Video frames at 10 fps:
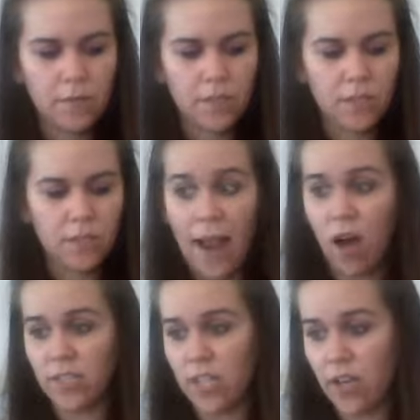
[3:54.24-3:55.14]
So I
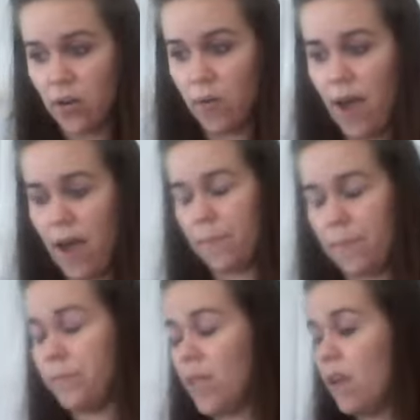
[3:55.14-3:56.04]
also
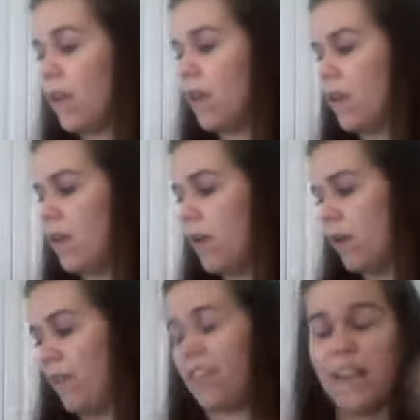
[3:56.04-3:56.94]

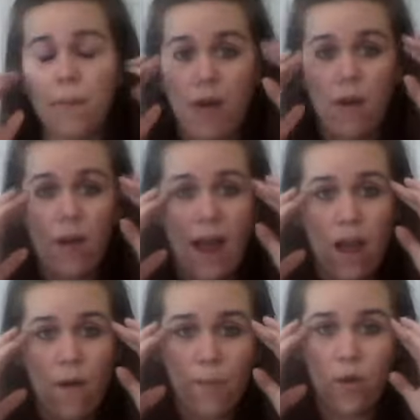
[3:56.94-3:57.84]
think about
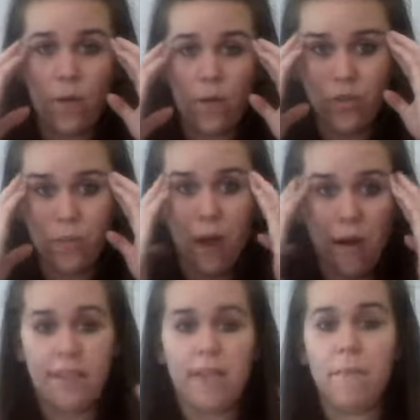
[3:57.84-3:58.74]
how I'm going to do the
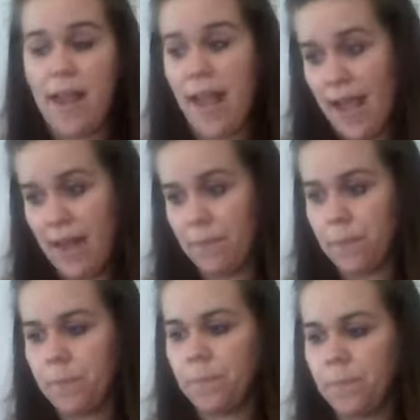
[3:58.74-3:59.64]
party in my head.
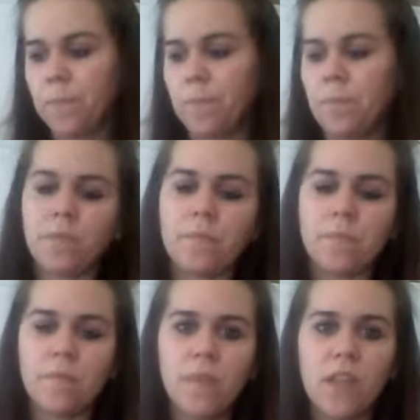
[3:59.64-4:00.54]

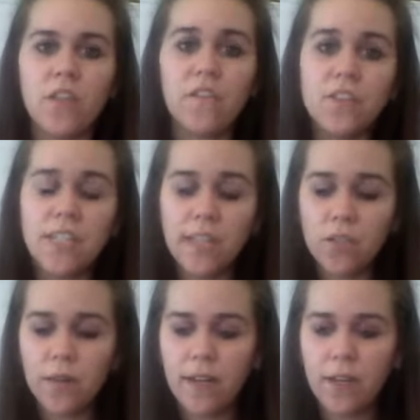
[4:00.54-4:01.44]
The first thing I
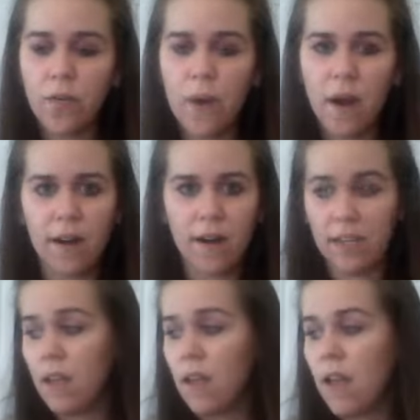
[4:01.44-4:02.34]
do when I go to a
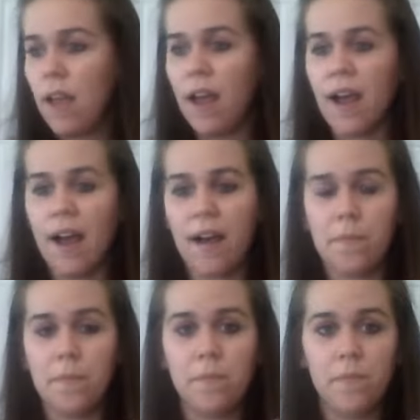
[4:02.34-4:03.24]
party, I
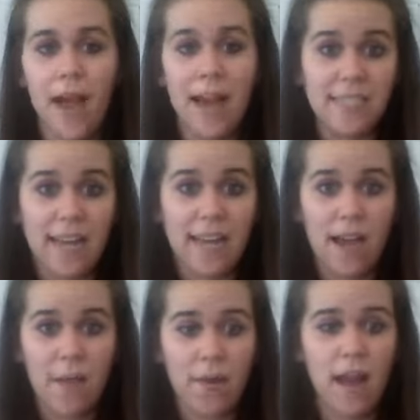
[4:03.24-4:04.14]
set up.